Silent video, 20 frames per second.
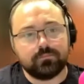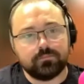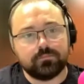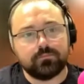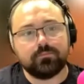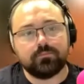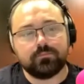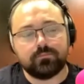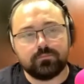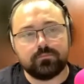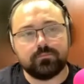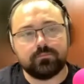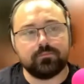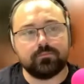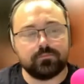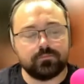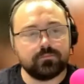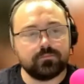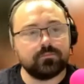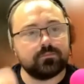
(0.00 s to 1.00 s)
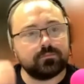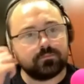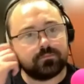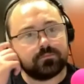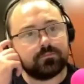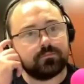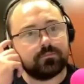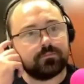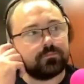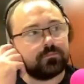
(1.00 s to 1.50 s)
have them working
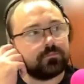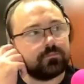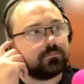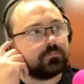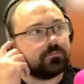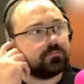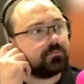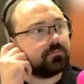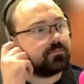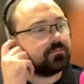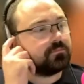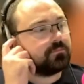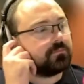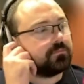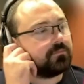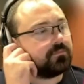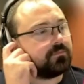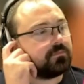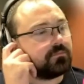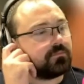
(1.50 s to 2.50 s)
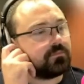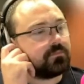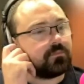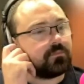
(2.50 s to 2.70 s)
against each other. I'd